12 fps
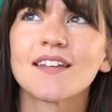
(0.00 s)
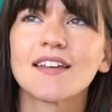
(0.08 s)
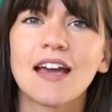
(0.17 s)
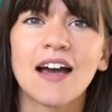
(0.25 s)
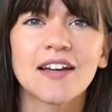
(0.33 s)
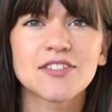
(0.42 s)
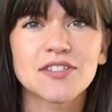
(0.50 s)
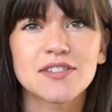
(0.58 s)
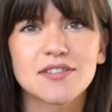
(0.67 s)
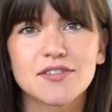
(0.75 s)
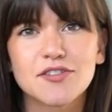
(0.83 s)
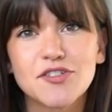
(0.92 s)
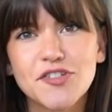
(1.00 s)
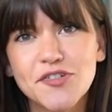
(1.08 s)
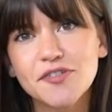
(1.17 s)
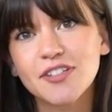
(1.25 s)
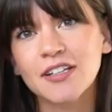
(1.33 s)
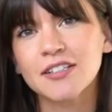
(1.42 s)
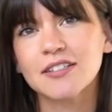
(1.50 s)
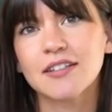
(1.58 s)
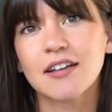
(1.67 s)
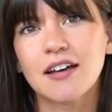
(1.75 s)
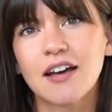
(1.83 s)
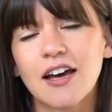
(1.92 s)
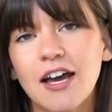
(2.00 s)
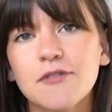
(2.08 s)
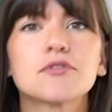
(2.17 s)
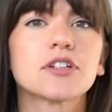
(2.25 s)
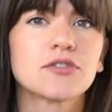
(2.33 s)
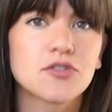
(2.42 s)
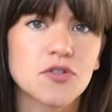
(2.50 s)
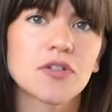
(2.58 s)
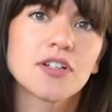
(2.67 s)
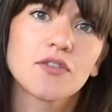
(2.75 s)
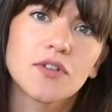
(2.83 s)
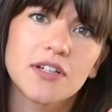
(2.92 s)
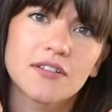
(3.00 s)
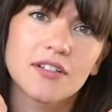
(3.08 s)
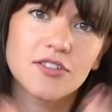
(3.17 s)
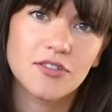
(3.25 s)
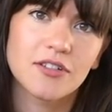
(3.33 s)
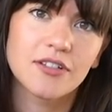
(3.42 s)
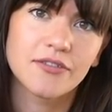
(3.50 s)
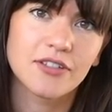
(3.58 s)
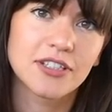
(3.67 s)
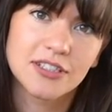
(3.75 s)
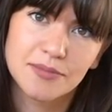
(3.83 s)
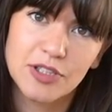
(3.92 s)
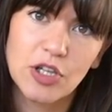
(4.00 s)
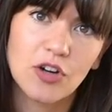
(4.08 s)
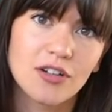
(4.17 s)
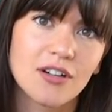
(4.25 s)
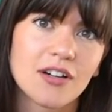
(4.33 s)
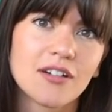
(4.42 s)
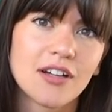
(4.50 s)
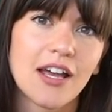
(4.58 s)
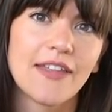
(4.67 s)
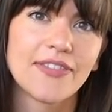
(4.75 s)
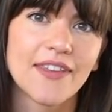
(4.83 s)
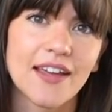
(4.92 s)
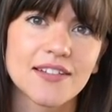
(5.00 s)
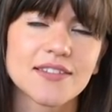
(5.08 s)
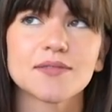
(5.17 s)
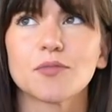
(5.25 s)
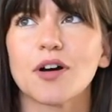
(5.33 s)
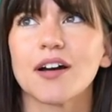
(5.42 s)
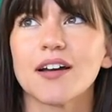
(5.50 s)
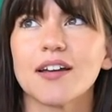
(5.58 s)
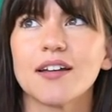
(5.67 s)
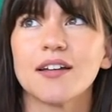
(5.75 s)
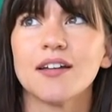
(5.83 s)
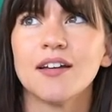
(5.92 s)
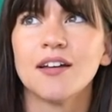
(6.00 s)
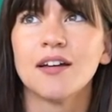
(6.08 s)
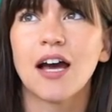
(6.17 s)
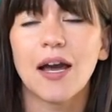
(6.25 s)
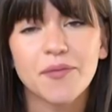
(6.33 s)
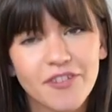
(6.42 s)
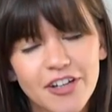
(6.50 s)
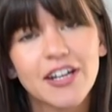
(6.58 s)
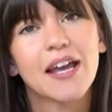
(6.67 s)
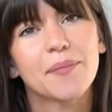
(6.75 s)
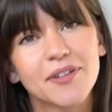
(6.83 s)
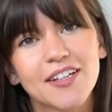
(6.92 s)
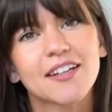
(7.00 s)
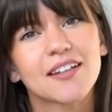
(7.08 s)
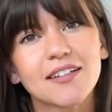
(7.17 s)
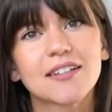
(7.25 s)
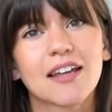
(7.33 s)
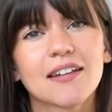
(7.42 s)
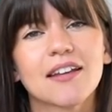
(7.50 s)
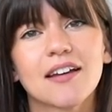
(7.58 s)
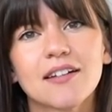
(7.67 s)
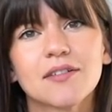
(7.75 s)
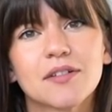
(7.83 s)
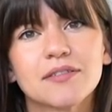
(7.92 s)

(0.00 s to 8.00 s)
yeah, I just knew that I would enjoy going on a journey for a little bit longer, and that's why I'm very happy that I did that, yeah.